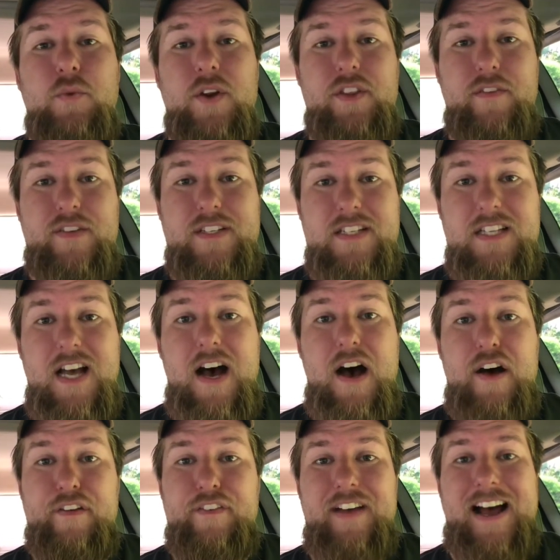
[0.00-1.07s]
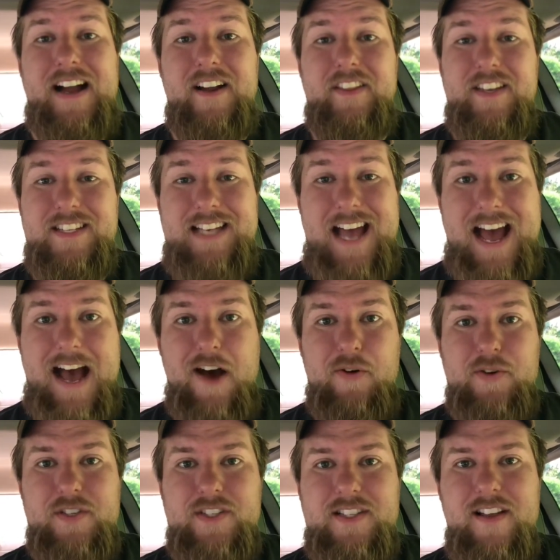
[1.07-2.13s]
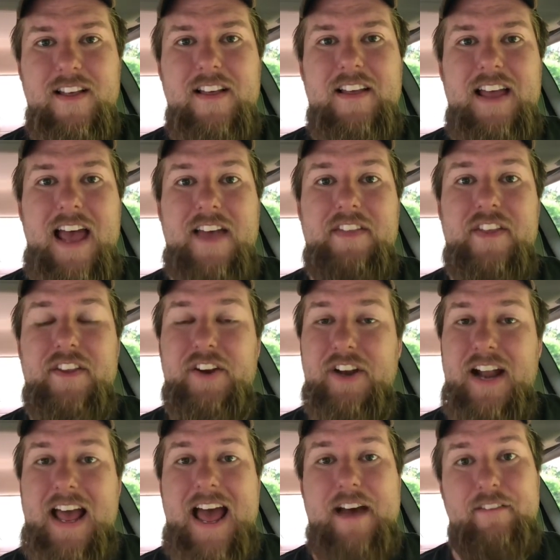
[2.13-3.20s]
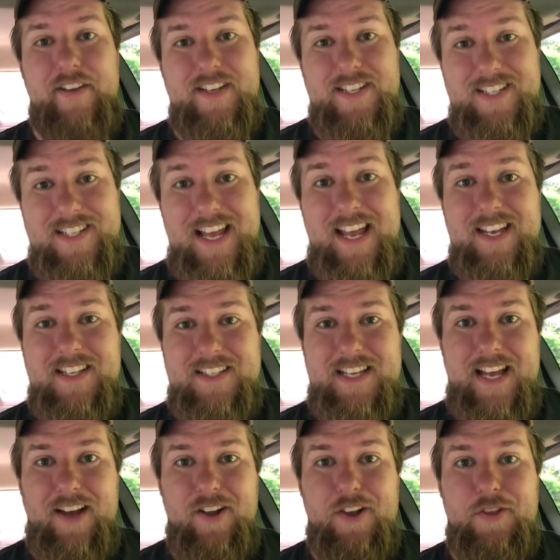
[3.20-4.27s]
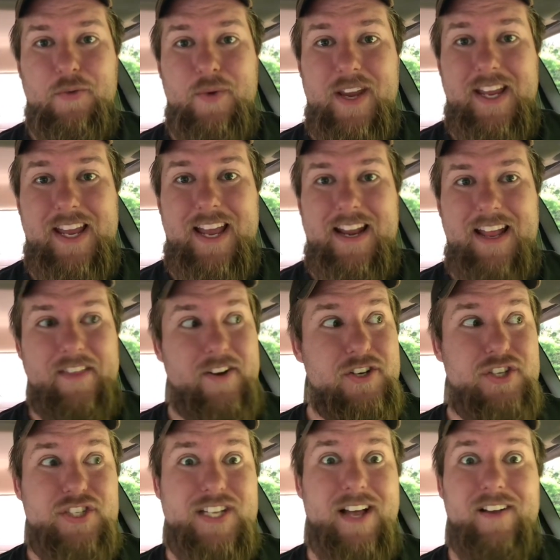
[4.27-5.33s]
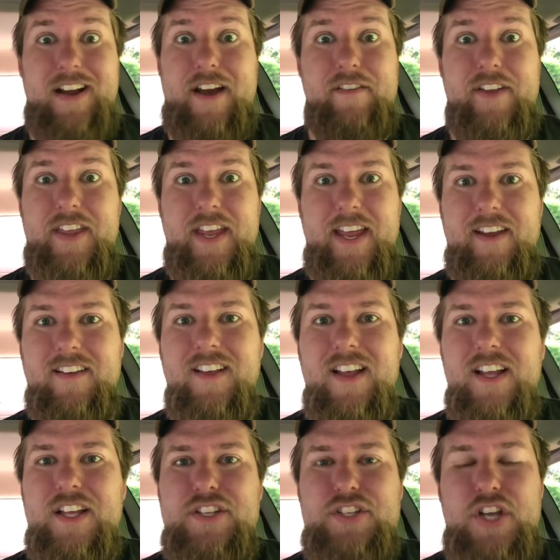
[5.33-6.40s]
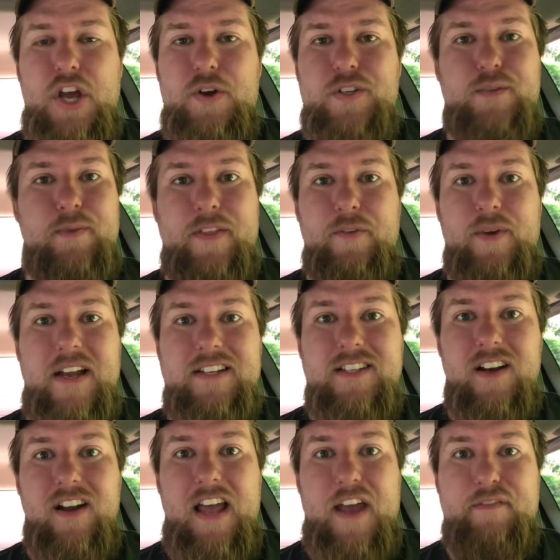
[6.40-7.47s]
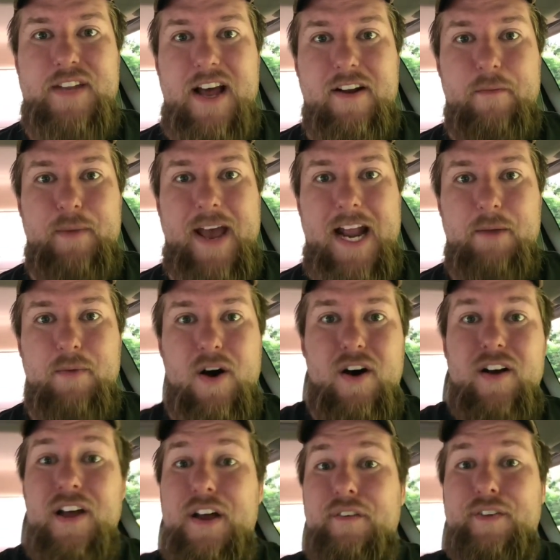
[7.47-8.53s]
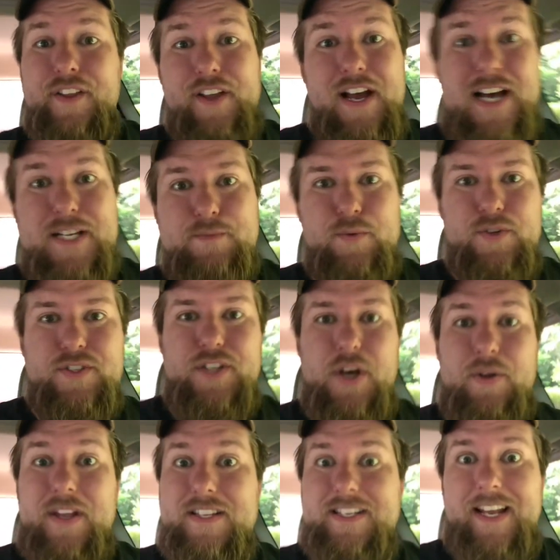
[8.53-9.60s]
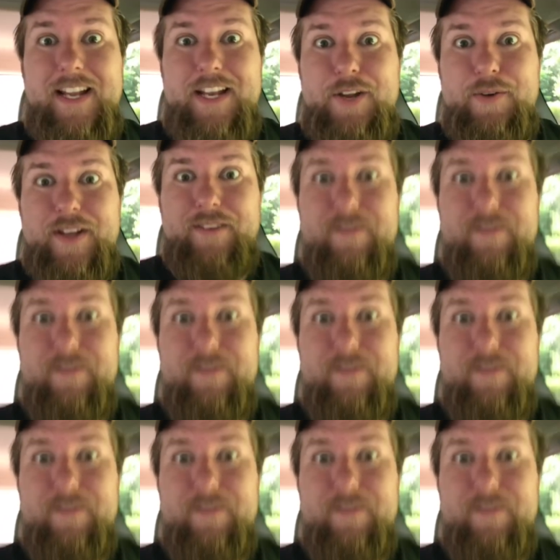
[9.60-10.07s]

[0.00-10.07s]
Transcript: worth of stuff out of this house and then they're going to have an estate sale on the weekend and they're just selling everything to go spend the rest of their life down in Panama for the gospel. So let's get into